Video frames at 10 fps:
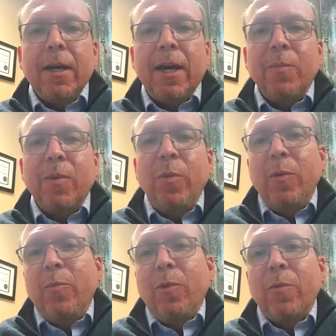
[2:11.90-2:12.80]
When
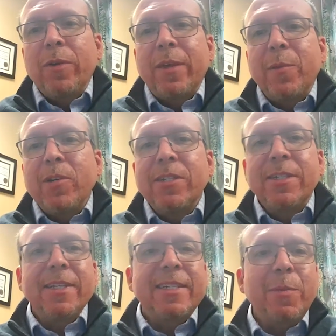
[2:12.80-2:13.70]
we work with
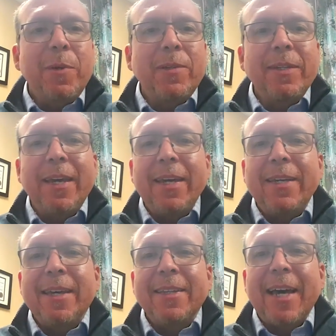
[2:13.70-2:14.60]
emergencies, typically
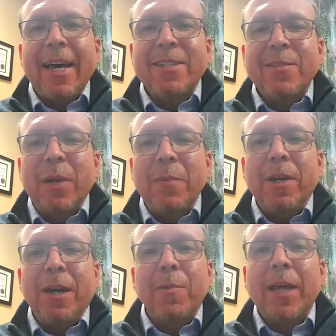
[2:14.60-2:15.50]
they last
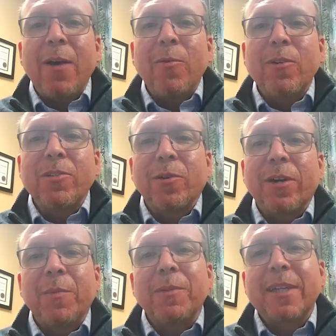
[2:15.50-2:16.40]
maybe a couple hours or
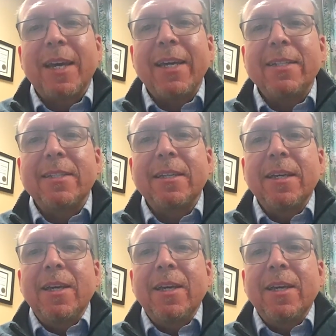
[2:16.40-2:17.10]
a couple days,